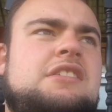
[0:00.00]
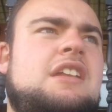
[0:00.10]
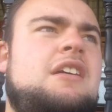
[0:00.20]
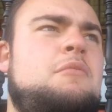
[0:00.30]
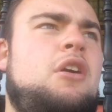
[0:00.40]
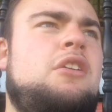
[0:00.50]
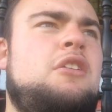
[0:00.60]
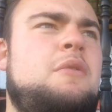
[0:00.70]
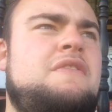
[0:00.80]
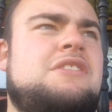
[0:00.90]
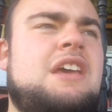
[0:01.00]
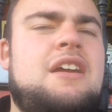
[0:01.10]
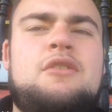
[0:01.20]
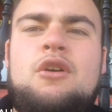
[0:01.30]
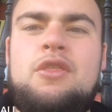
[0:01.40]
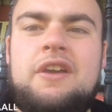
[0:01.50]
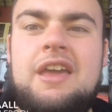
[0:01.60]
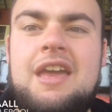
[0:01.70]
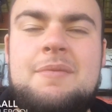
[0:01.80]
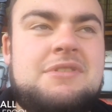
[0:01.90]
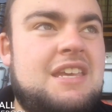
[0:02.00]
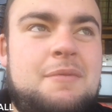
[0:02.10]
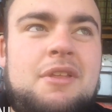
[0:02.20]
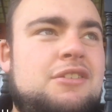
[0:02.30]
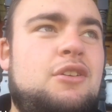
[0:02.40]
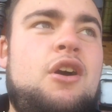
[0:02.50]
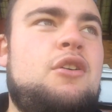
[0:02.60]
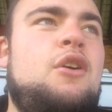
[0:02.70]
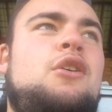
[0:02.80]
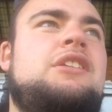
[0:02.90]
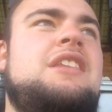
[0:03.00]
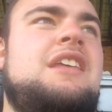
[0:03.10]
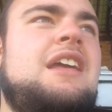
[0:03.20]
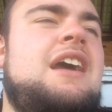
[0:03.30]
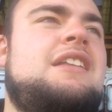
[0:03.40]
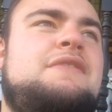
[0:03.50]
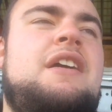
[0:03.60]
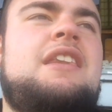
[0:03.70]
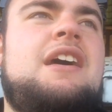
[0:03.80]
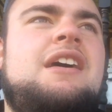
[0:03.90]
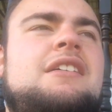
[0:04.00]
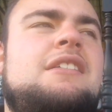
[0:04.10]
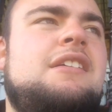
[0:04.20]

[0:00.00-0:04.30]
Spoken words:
6-0, Molyneux with his second goal of the game. Same sort of goal, did the defender.